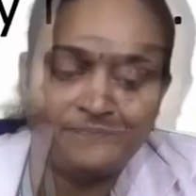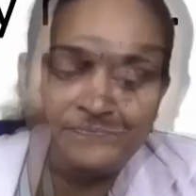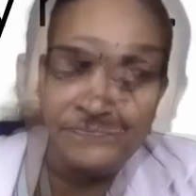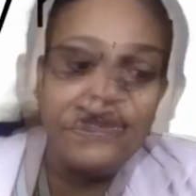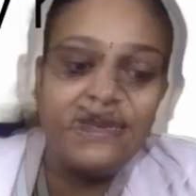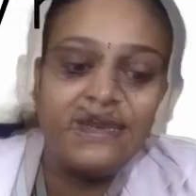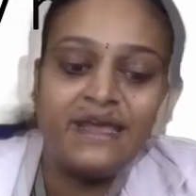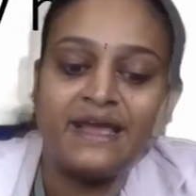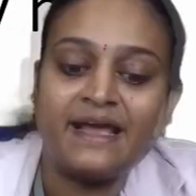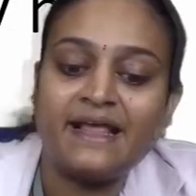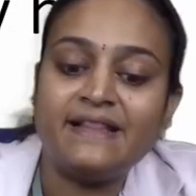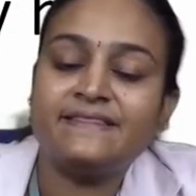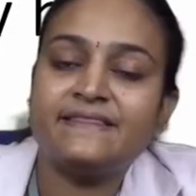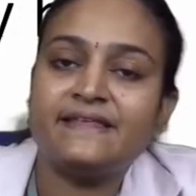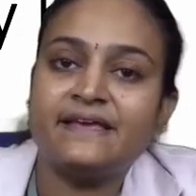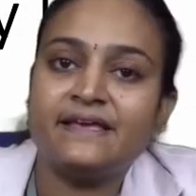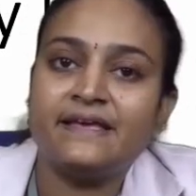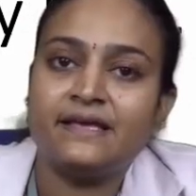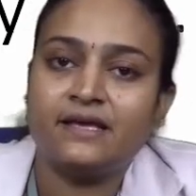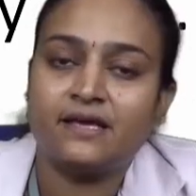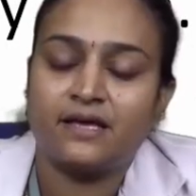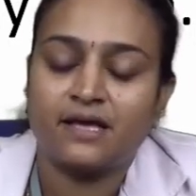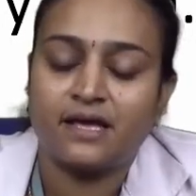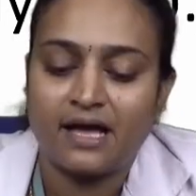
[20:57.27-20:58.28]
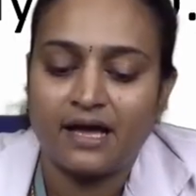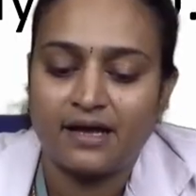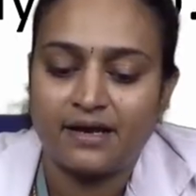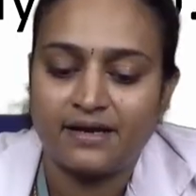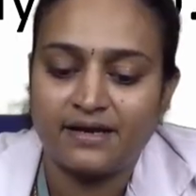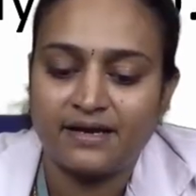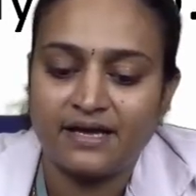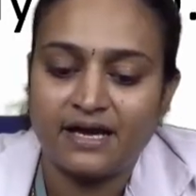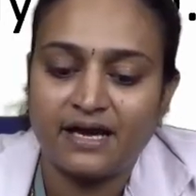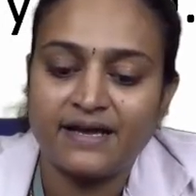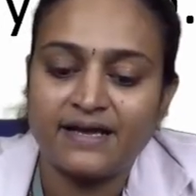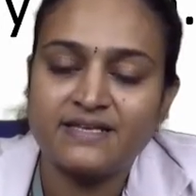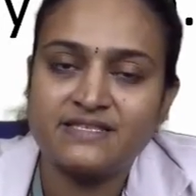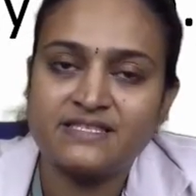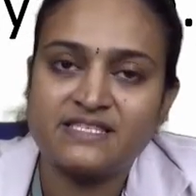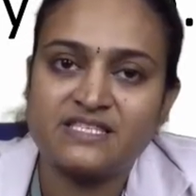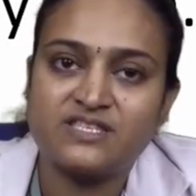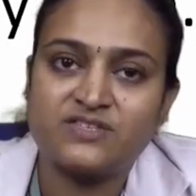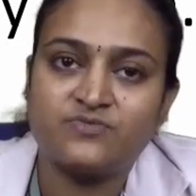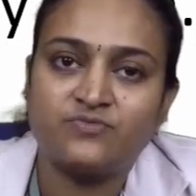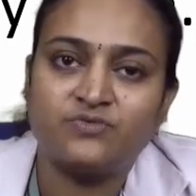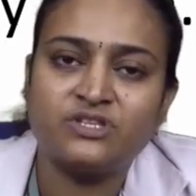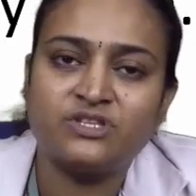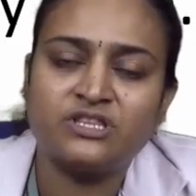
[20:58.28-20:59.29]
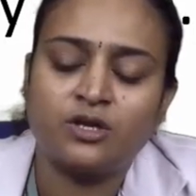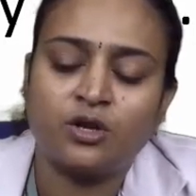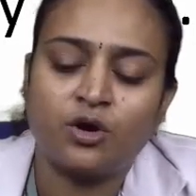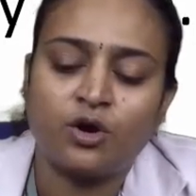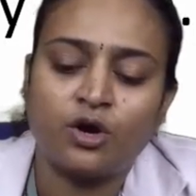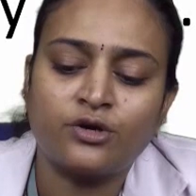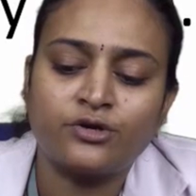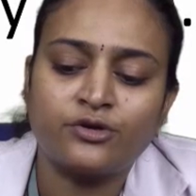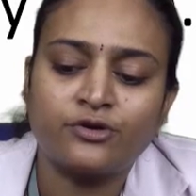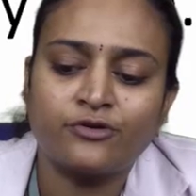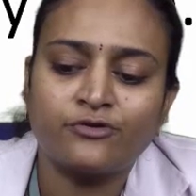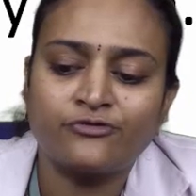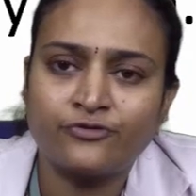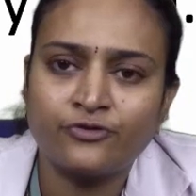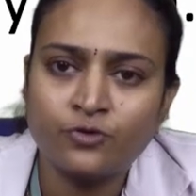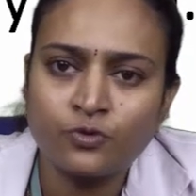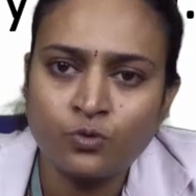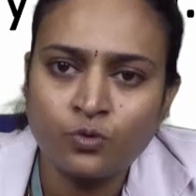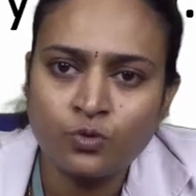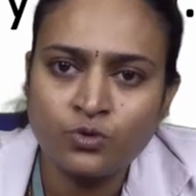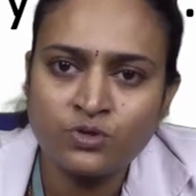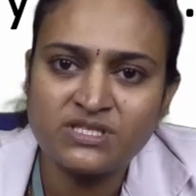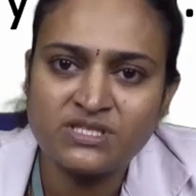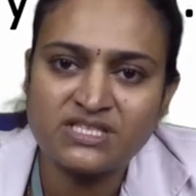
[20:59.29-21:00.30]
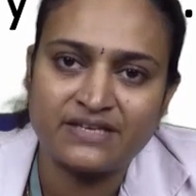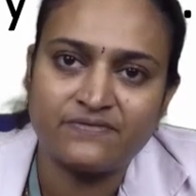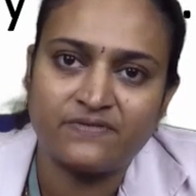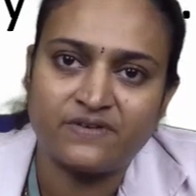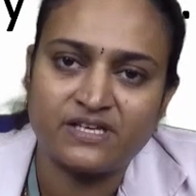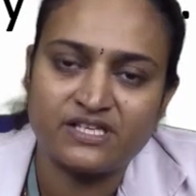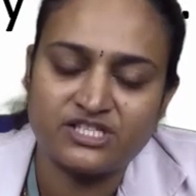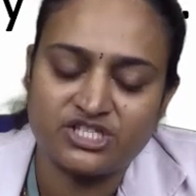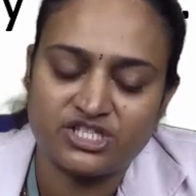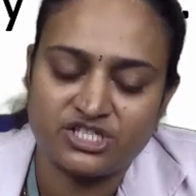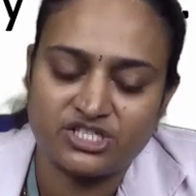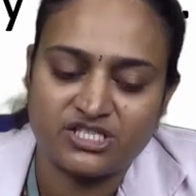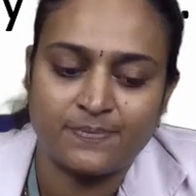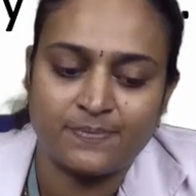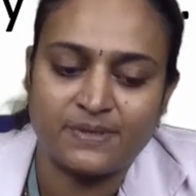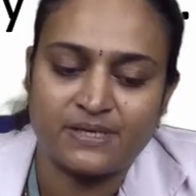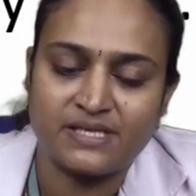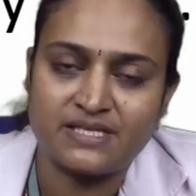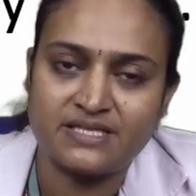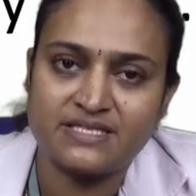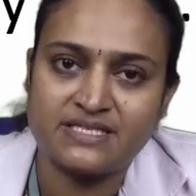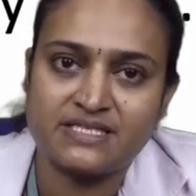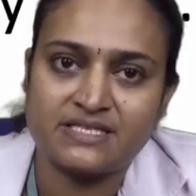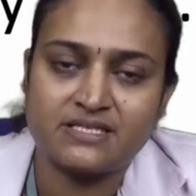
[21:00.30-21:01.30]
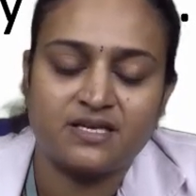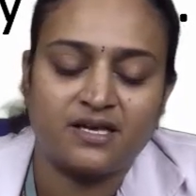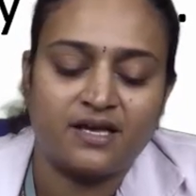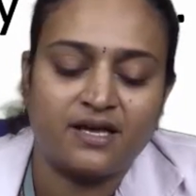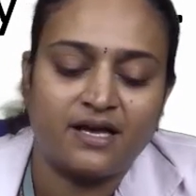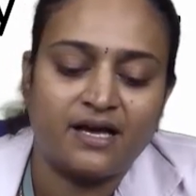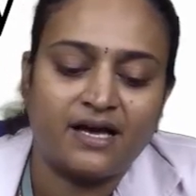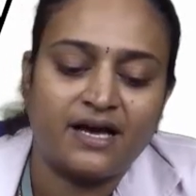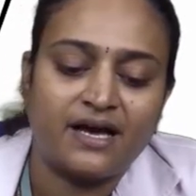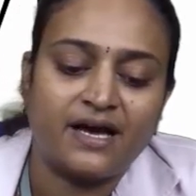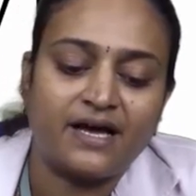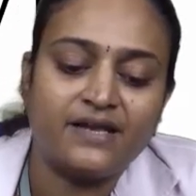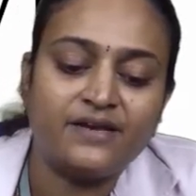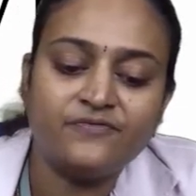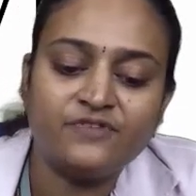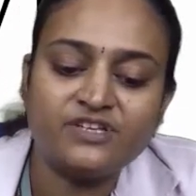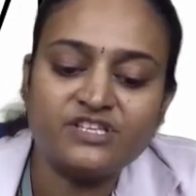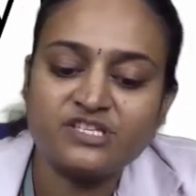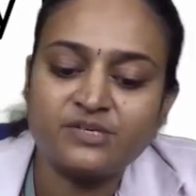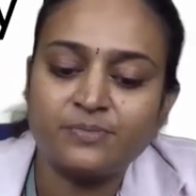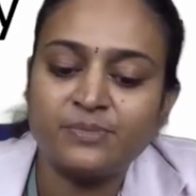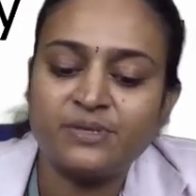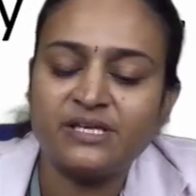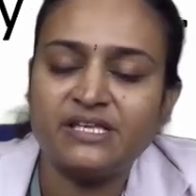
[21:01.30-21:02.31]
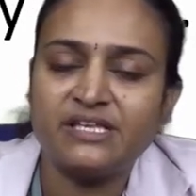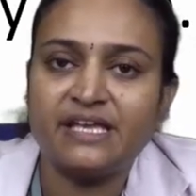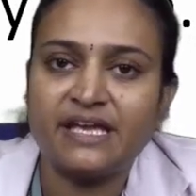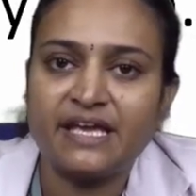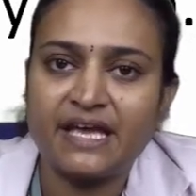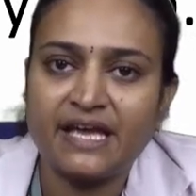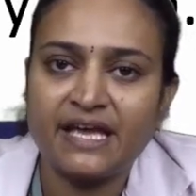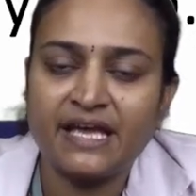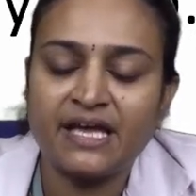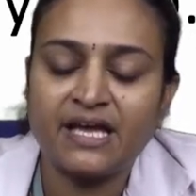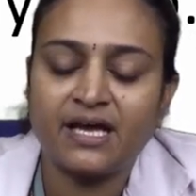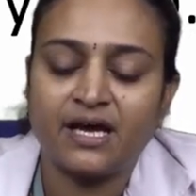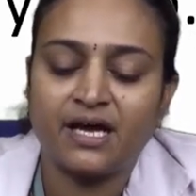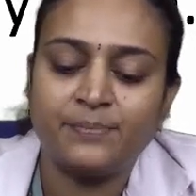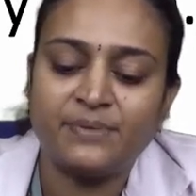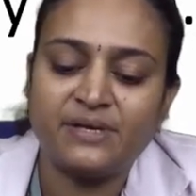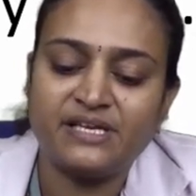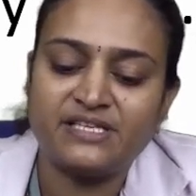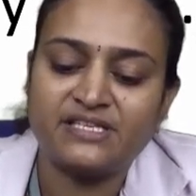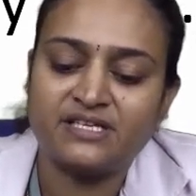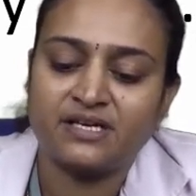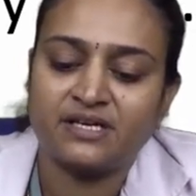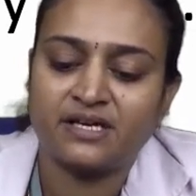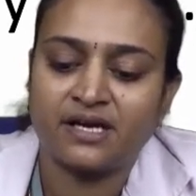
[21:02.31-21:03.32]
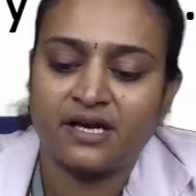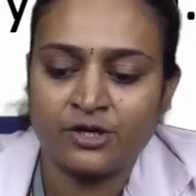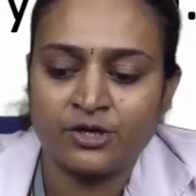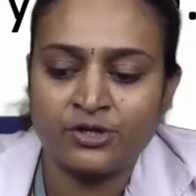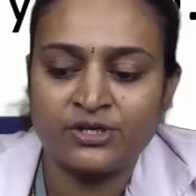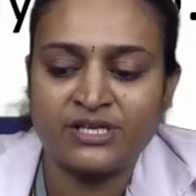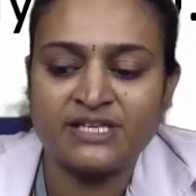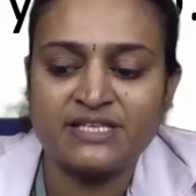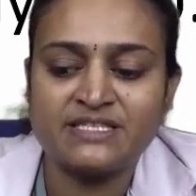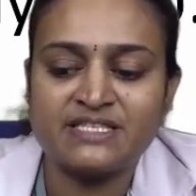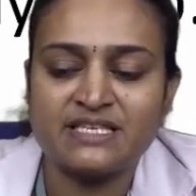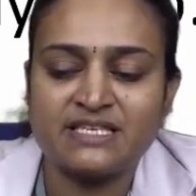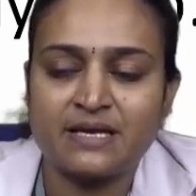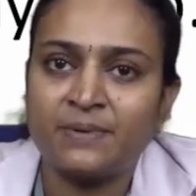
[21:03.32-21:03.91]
And healthy diets with a lot of fruits and vegetables and vitamin A and beta carotene